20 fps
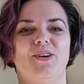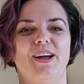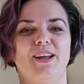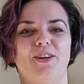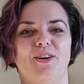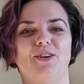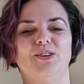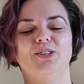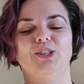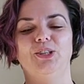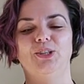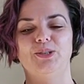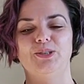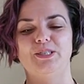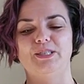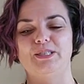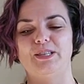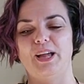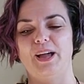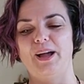don't
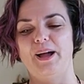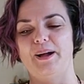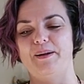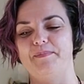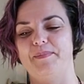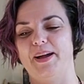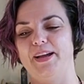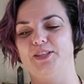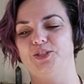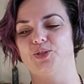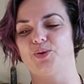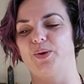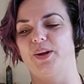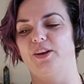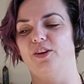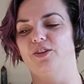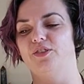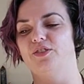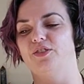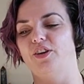lose my train
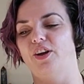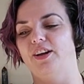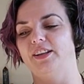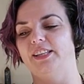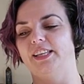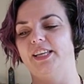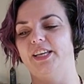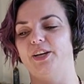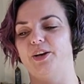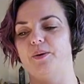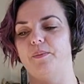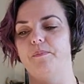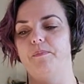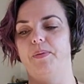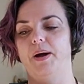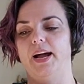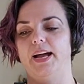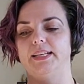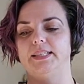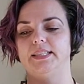of thought here,
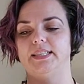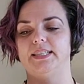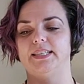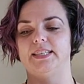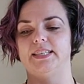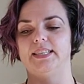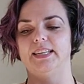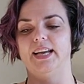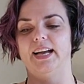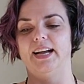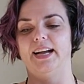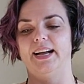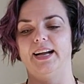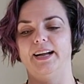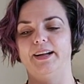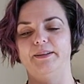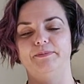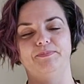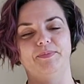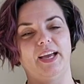but
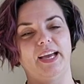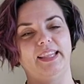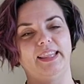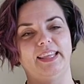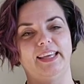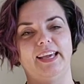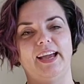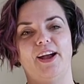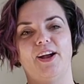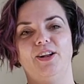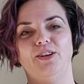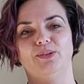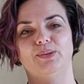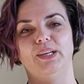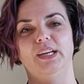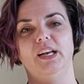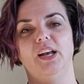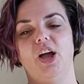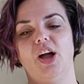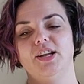I think I
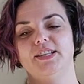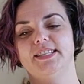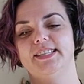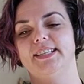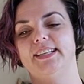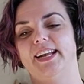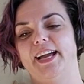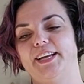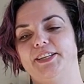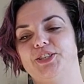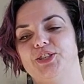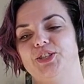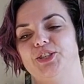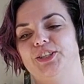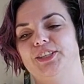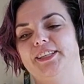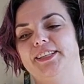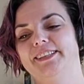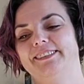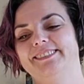already lost it
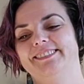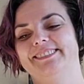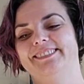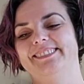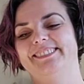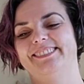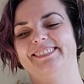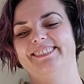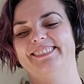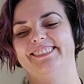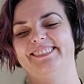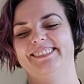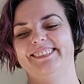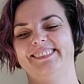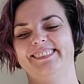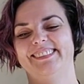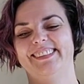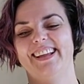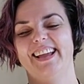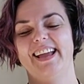actually.
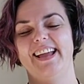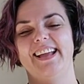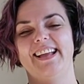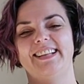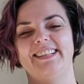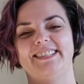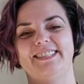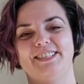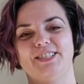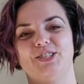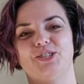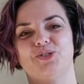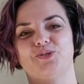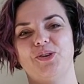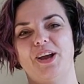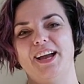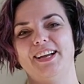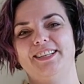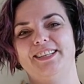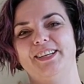It's
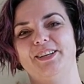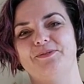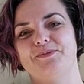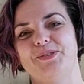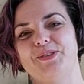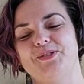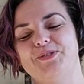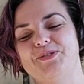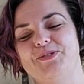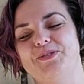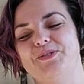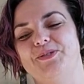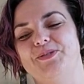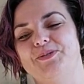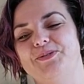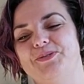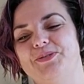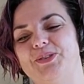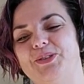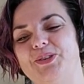distracting when
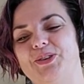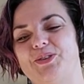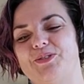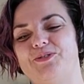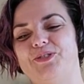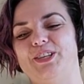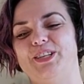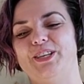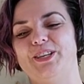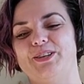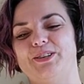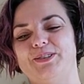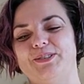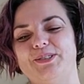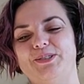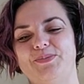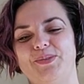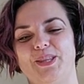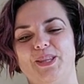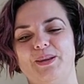you do your
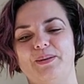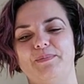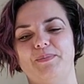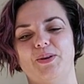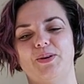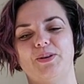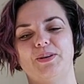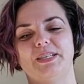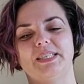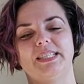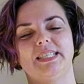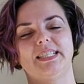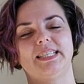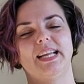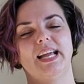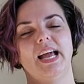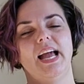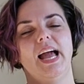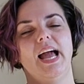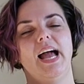videos with the birds.
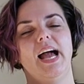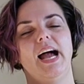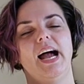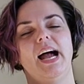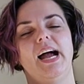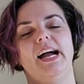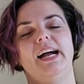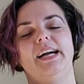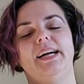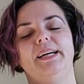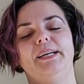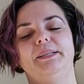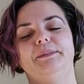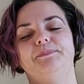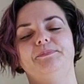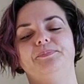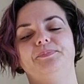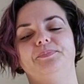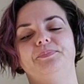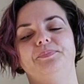
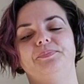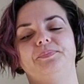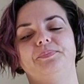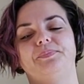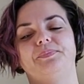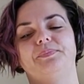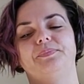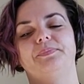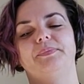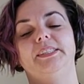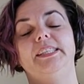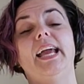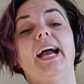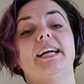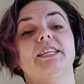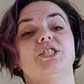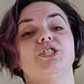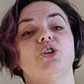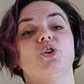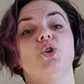
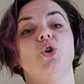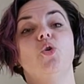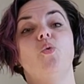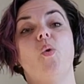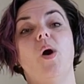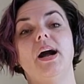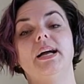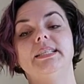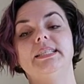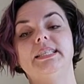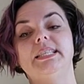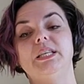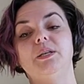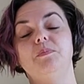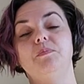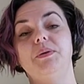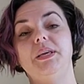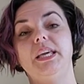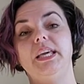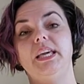So you want
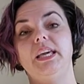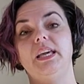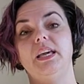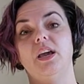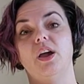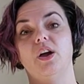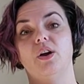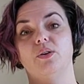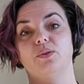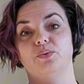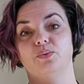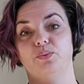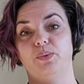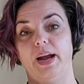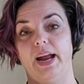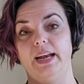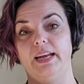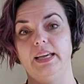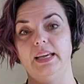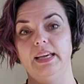to be
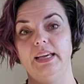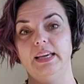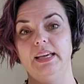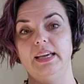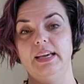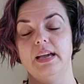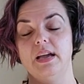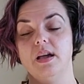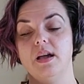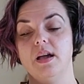ready